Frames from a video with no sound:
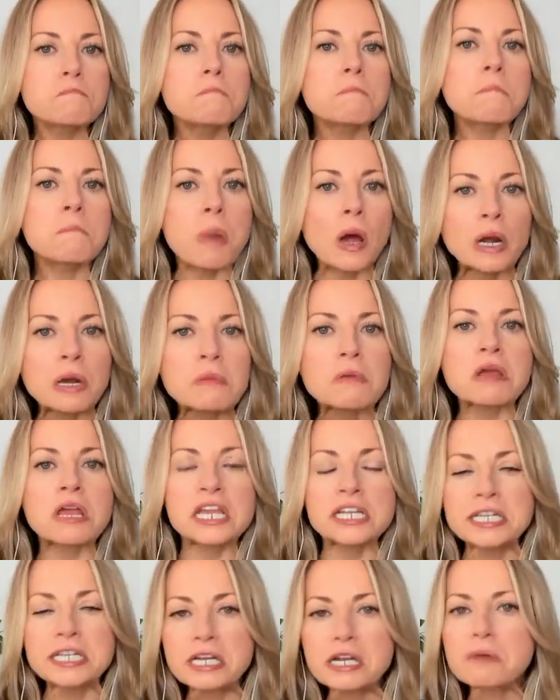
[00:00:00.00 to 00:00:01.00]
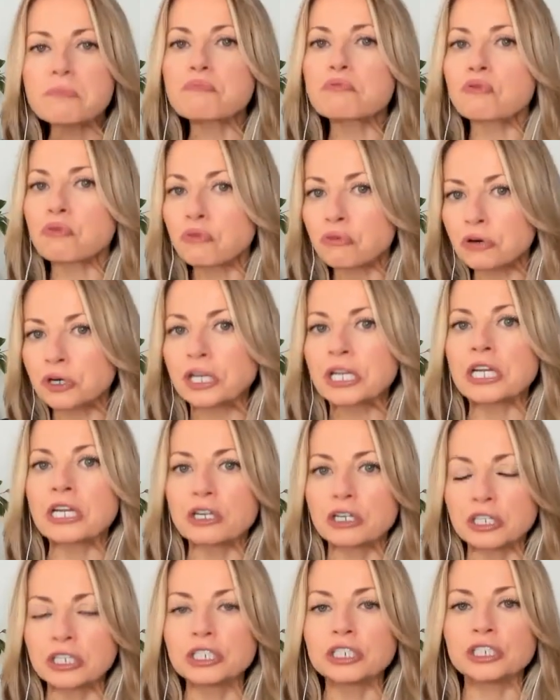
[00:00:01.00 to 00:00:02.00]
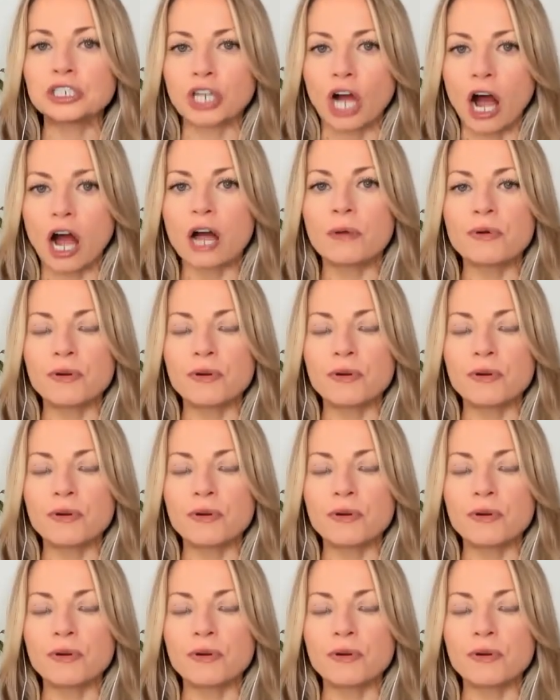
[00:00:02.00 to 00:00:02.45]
But it did a pretty good job